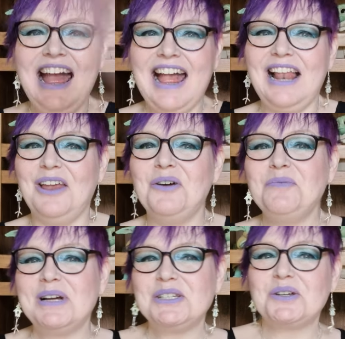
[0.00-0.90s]
Hello,
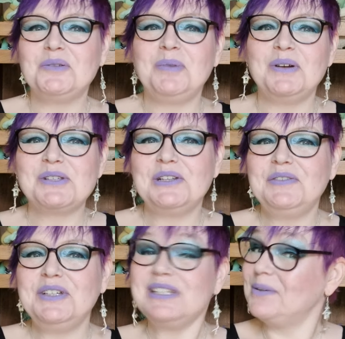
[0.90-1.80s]
Magickal box
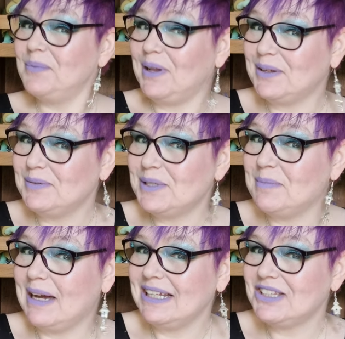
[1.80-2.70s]
lovers, and welcome to
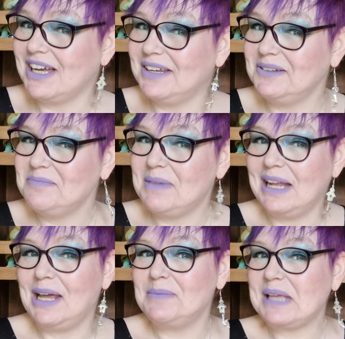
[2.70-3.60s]
my channel. My
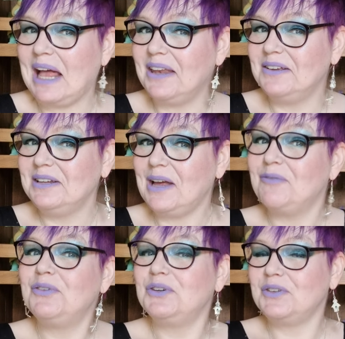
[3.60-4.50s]
name's Helen, I'm
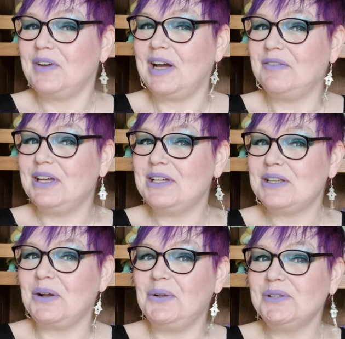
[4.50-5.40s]
45 years
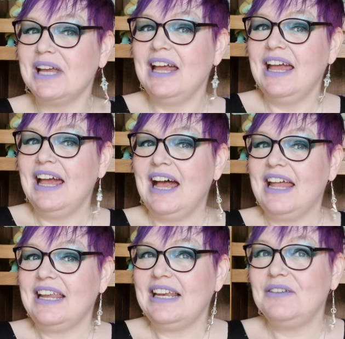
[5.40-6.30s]
old,
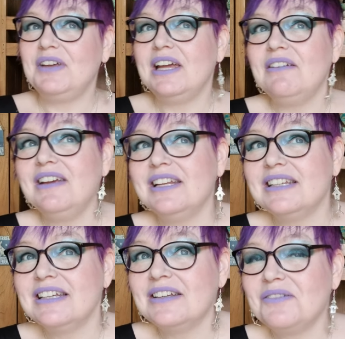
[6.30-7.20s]
and I live here in
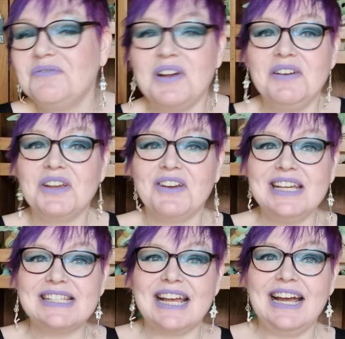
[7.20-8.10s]
very grey
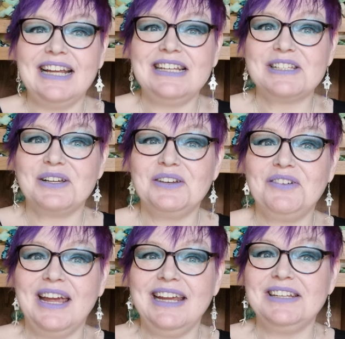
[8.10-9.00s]
sky, and it's going to
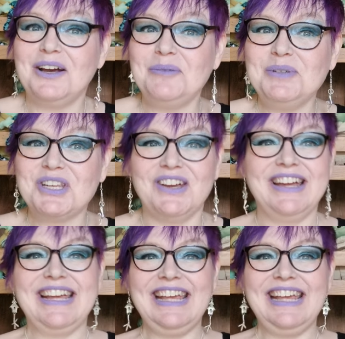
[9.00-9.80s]
rain, Derbyshire.